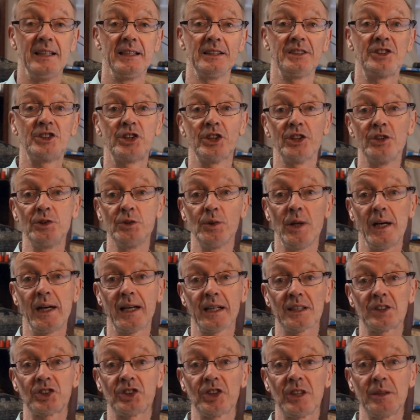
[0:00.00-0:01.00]
to
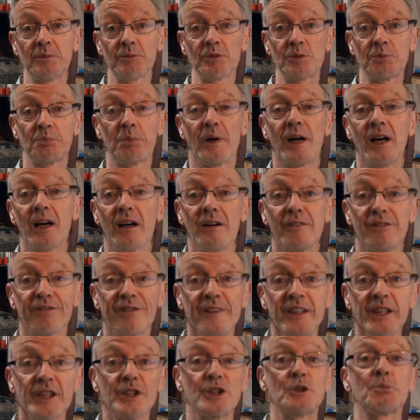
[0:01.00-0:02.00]
accept part
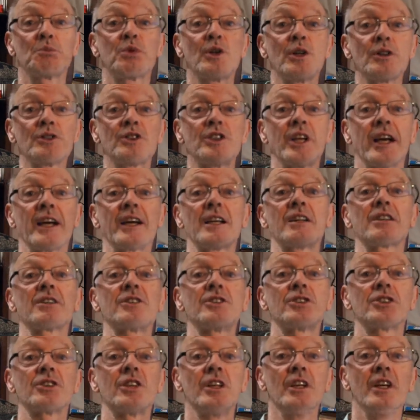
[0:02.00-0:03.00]
finished
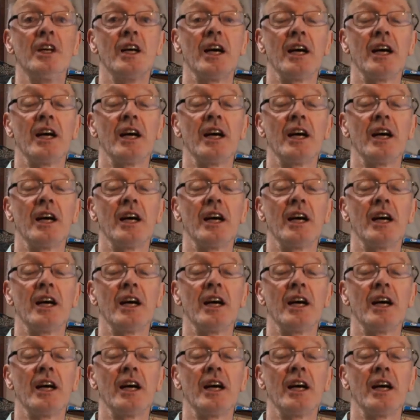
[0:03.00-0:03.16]
projects,